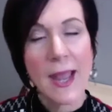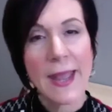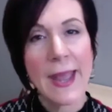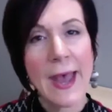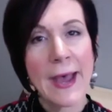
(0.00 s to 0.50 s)

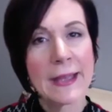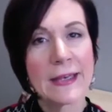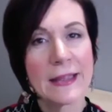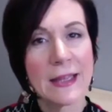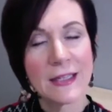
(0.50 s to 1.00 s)

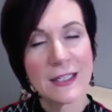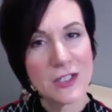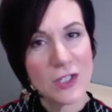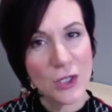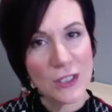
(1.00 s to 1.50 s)
And then I
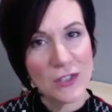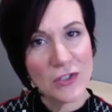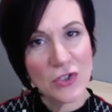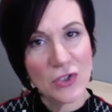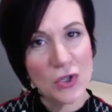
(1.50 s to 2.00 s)
started
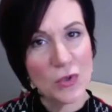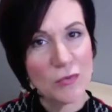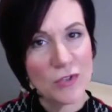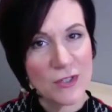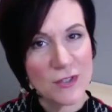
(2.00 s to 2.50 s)
to
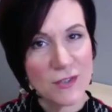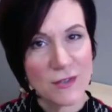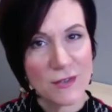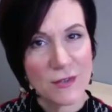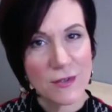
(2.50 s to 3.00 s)
just
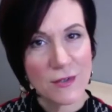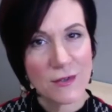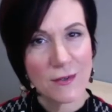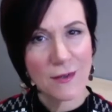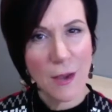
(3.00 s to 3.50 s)

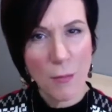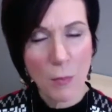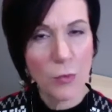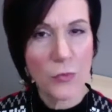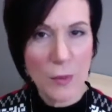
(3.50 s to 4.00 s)
come
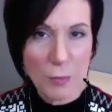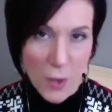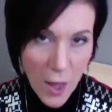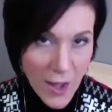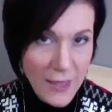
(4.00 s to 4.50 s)
up with
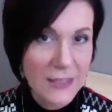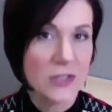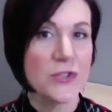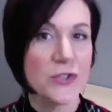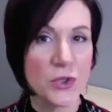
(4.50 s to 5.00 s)

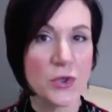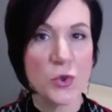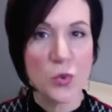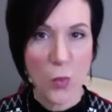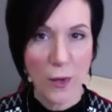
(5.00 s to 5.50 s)
replies to
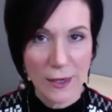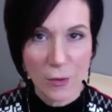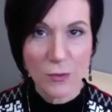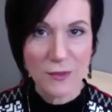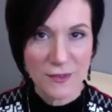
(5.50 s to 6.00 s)
what it
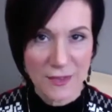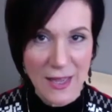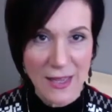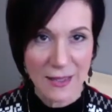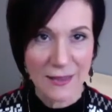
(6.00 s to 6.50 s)
was
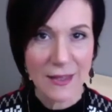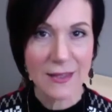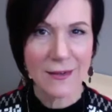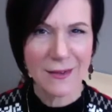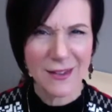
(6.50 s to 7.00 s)
saying that
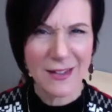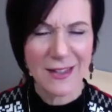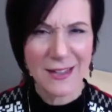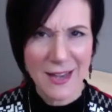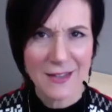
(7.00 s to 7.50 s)

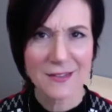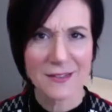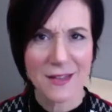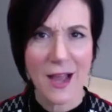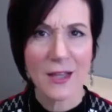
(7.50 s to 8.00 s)
yes,
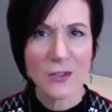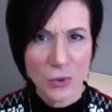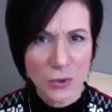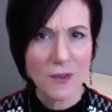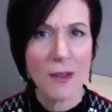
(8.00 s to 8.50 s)
I
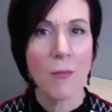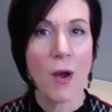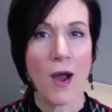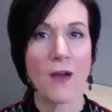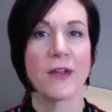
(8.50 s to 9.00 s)
took time
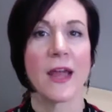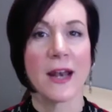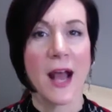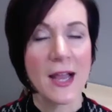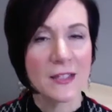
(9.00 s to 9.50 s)
off and
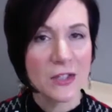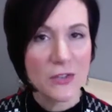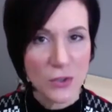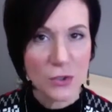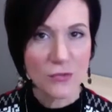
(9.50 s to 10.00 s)
I
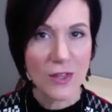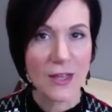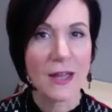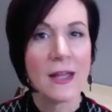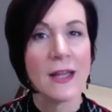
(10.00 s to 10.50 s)
deserve
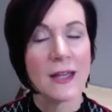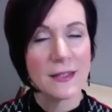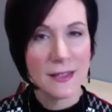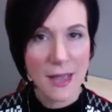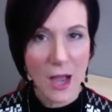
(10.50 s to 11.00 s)
it.
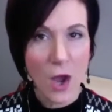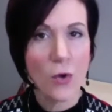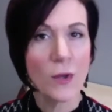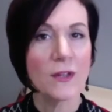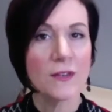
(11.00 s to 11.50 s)
And
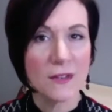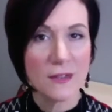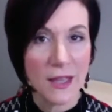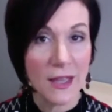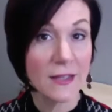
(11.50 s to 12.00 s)
now is a
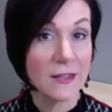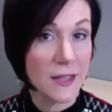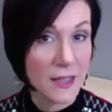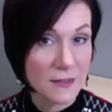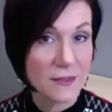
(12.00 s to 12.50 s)
day,
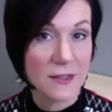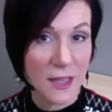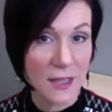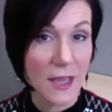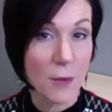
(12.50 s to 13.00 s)
today is a
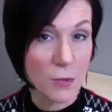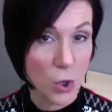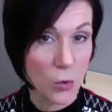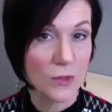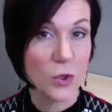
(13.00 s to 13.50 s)
day I'm
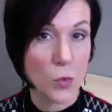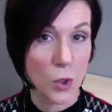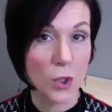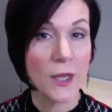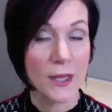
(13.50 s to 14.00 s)
going to
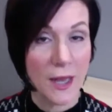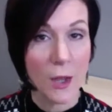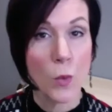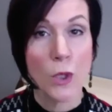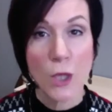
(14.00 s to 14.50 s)
work and I
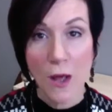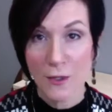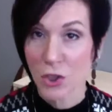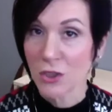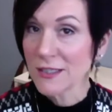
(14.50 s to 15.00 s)
will
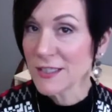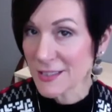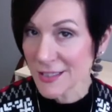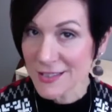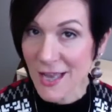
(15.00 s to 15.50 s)
logically
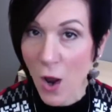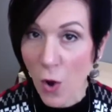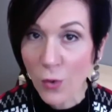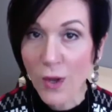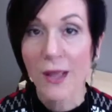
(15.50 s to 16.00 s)
sit
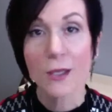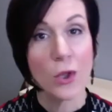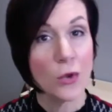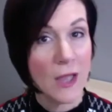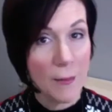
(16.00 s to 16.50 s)
down and
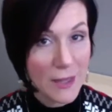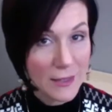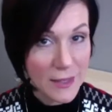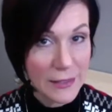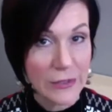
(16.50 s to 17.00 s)
look at my
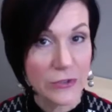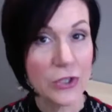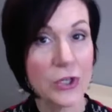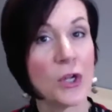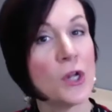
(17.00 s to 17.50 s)

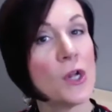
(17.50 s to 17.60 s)
calendar,